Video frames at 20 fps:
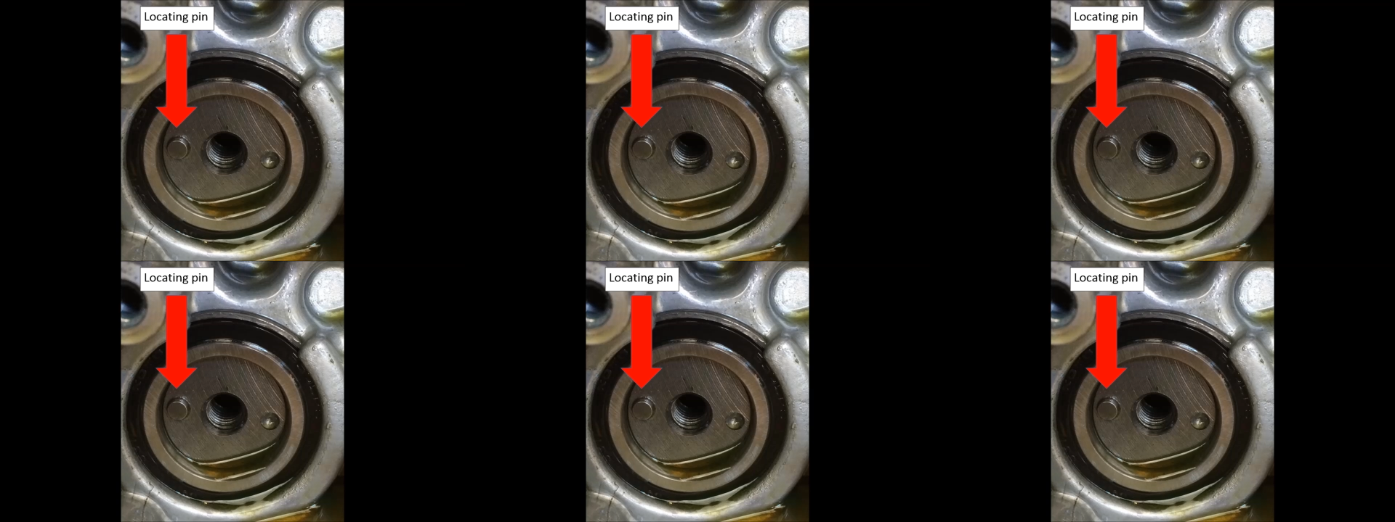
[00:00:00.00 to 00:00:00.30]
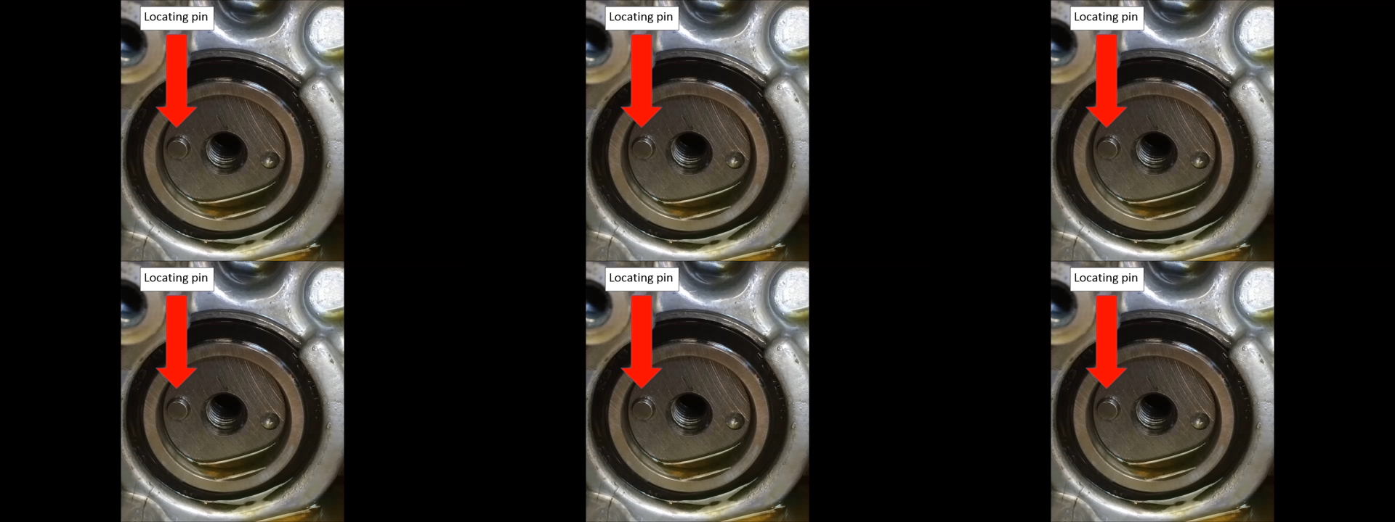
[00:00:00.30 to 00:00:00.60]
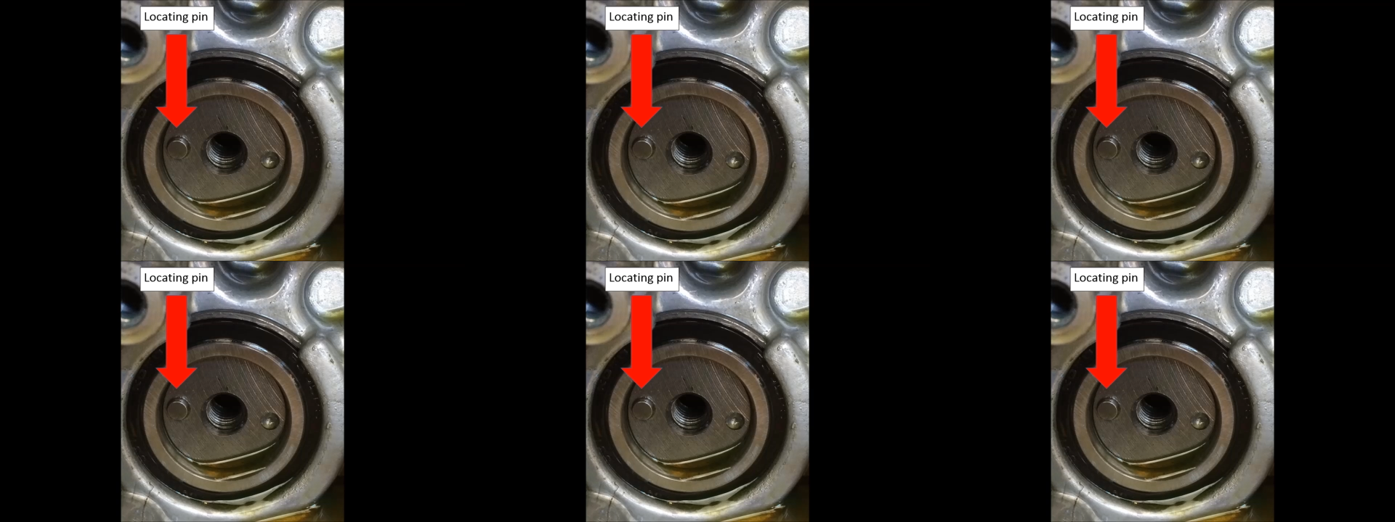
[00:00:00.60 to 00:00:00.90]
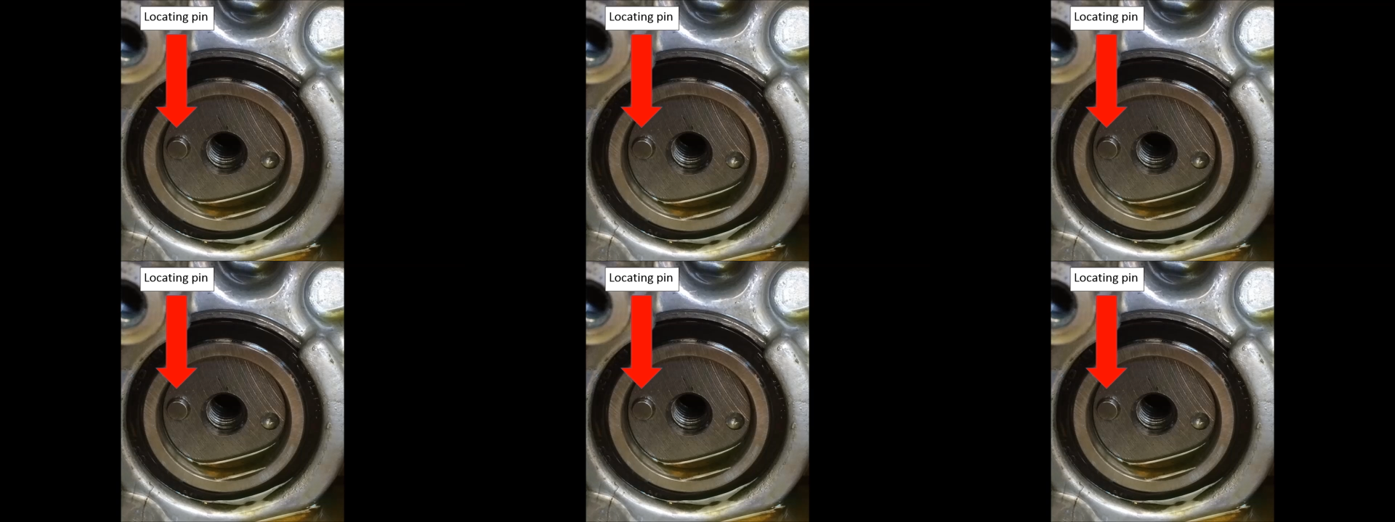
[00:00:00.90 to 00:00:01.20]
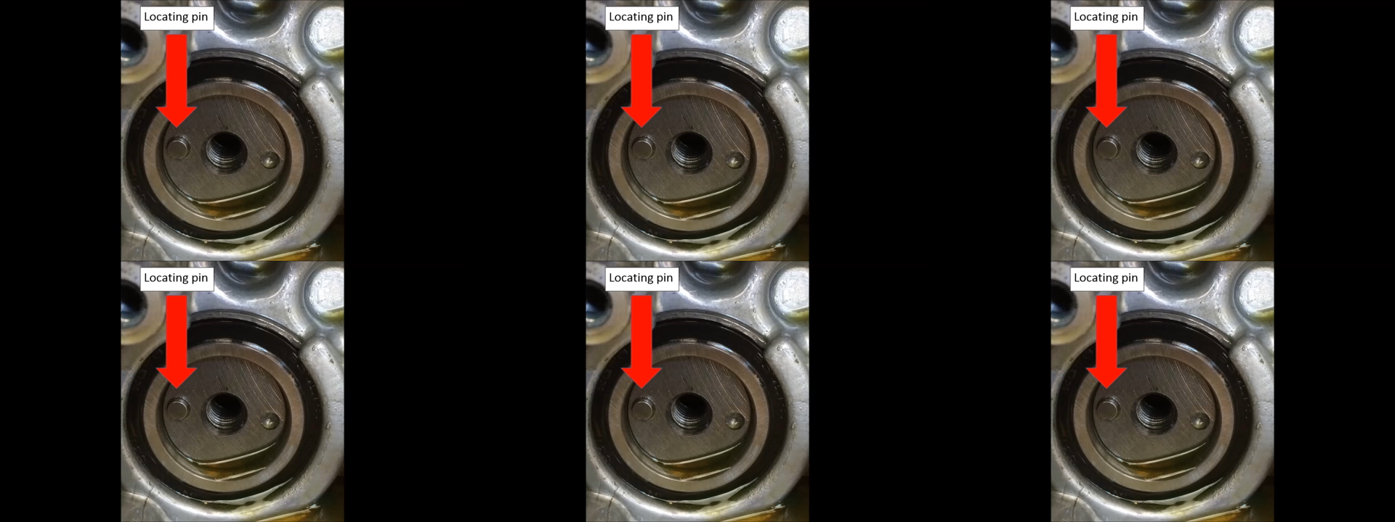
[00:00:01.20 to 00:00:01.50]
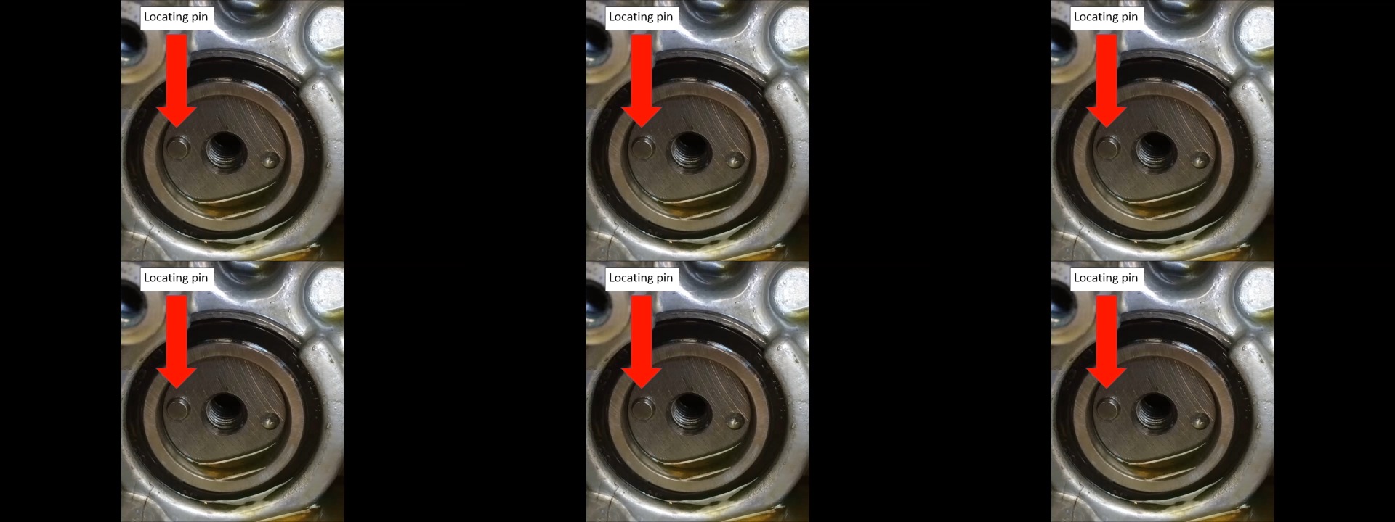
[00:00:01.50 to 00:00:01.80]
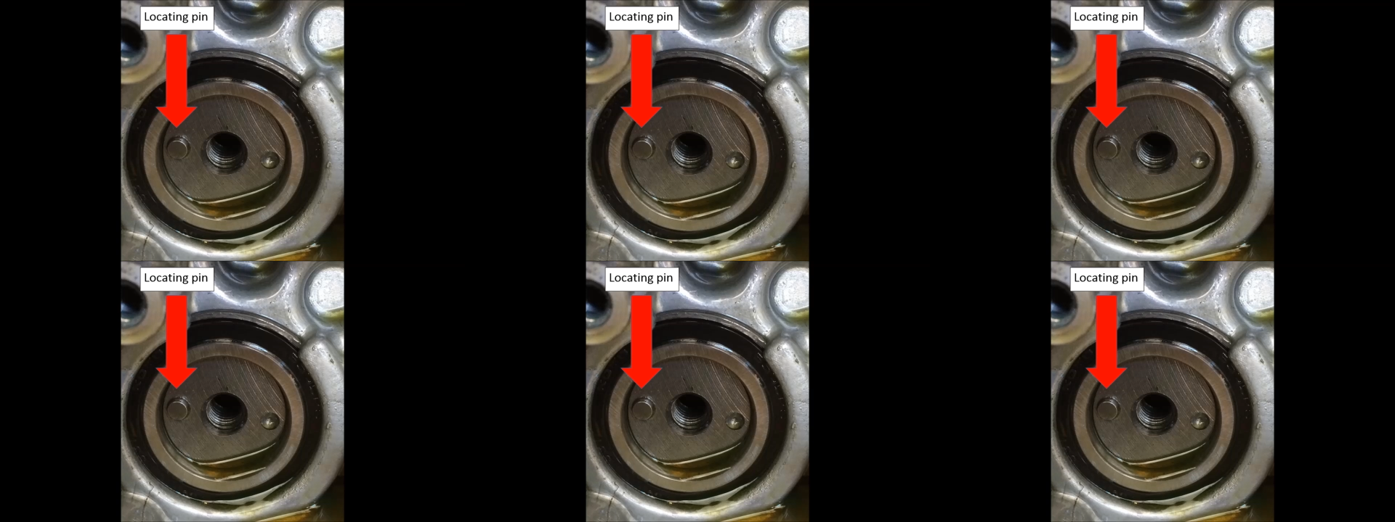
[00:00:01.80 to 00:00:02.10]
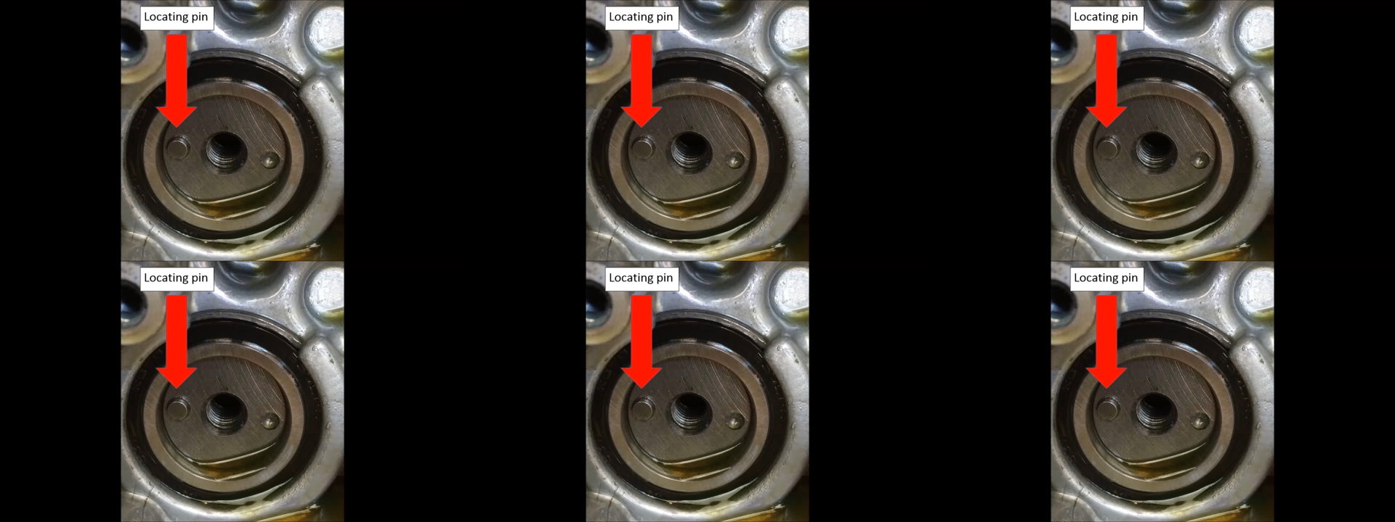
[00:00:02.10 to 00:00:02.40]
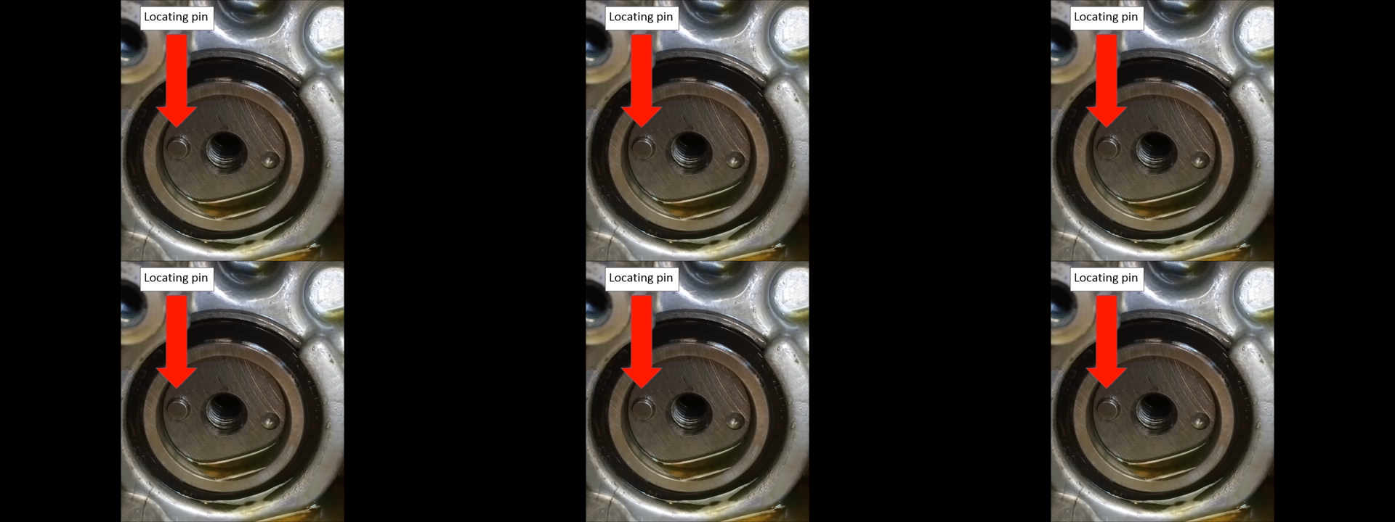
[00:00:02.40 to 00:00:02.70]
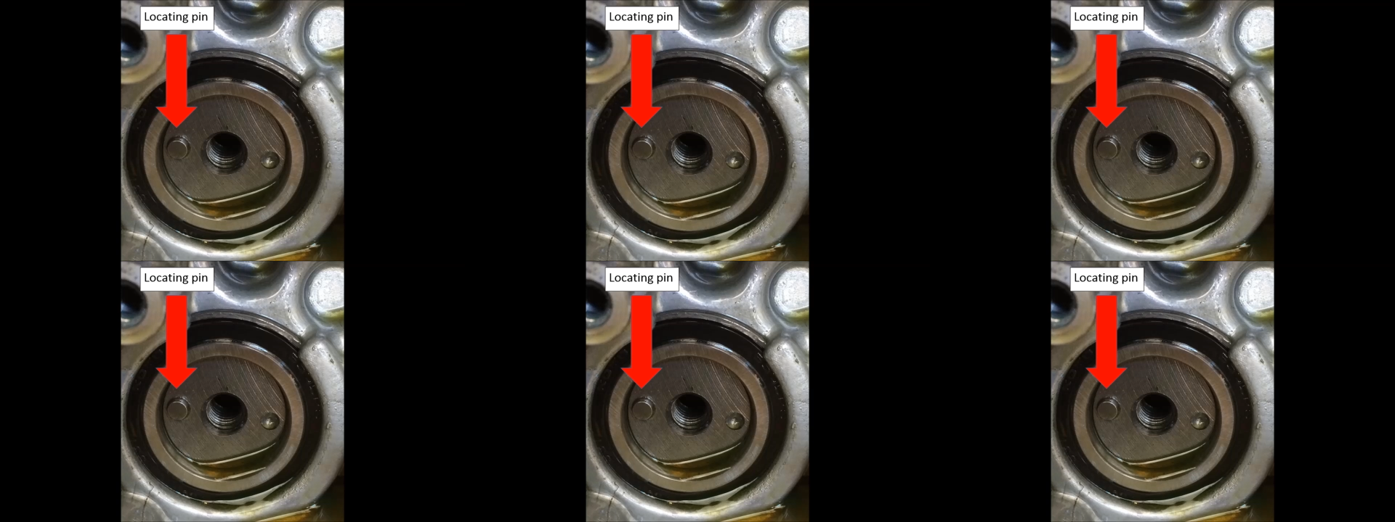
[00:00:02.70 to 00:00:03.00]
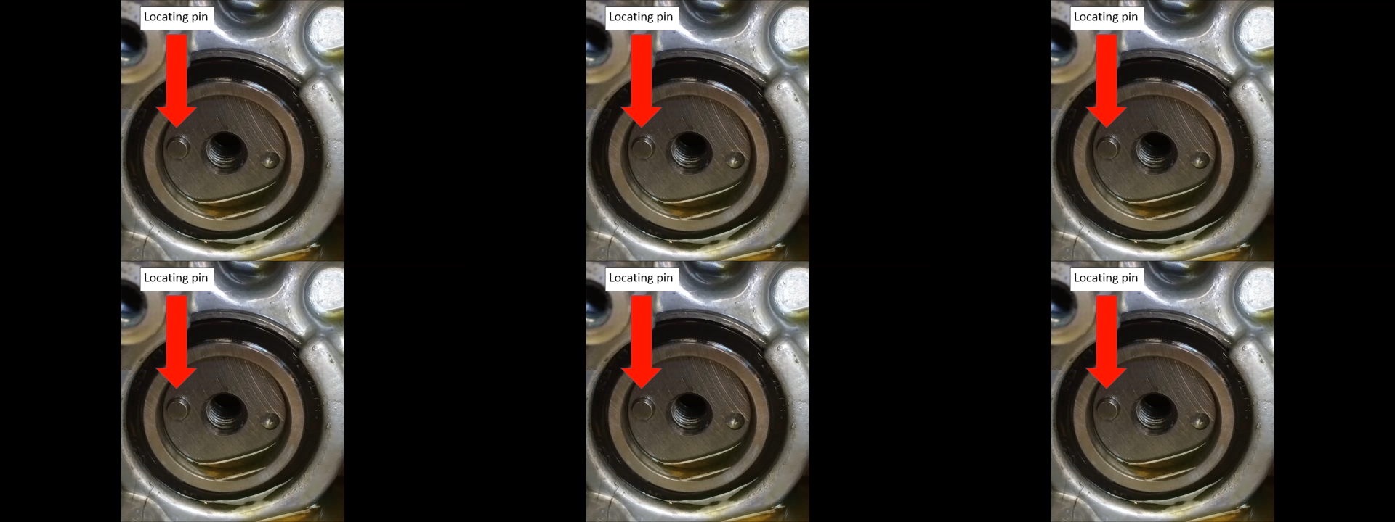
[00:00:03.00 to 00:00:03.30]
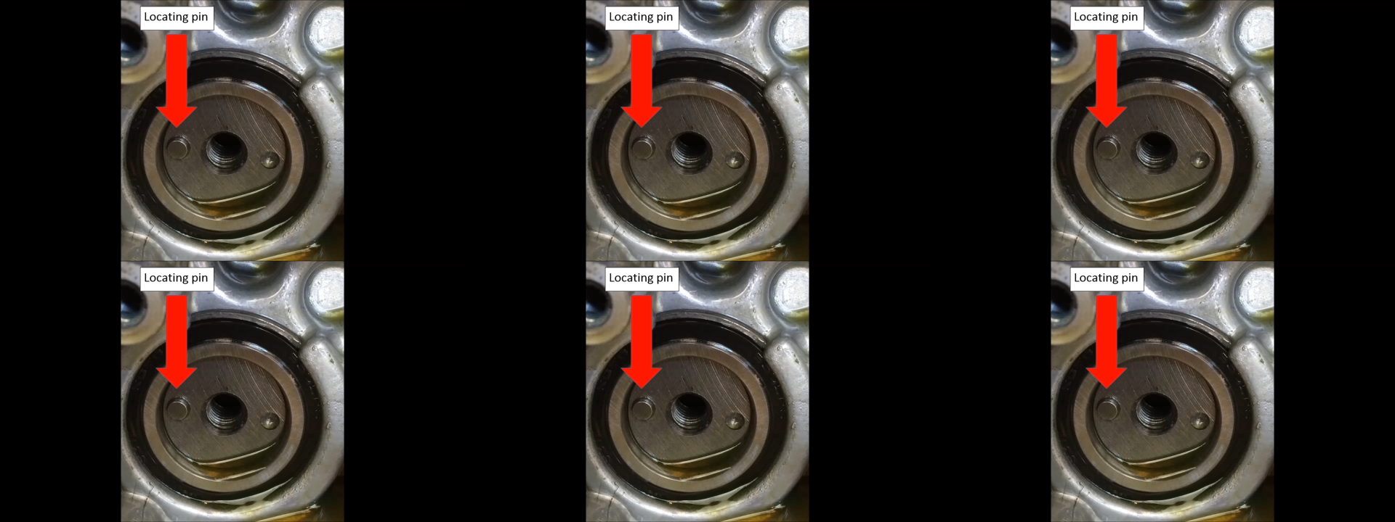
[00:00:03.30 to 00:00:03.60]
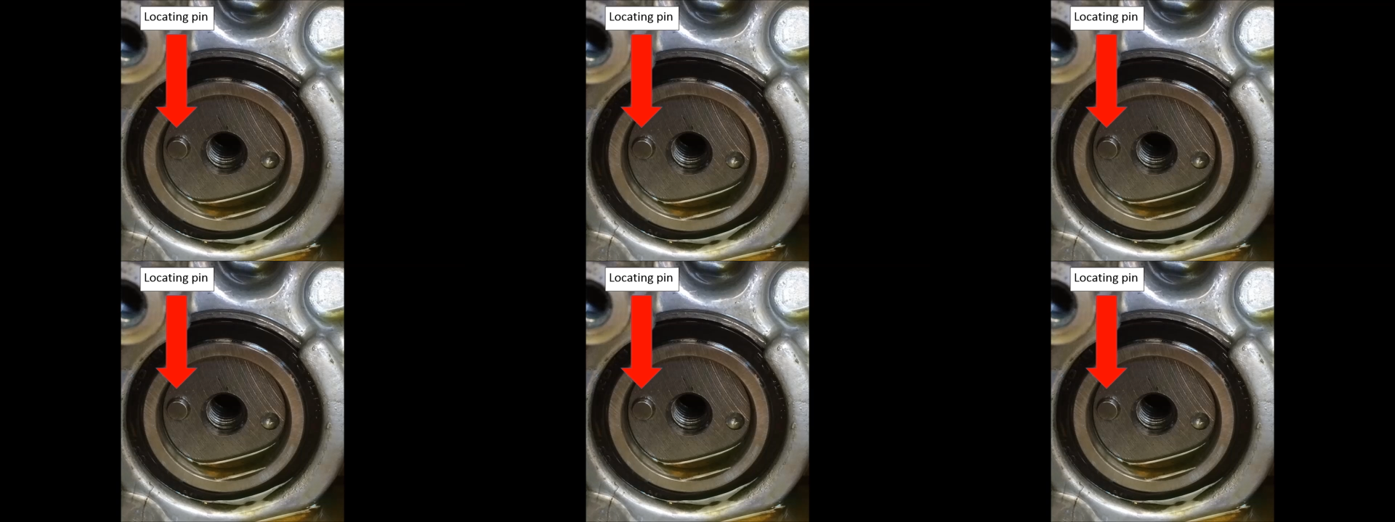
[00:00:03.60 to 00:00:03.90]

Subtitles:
No face is visible, so there are no lips to read.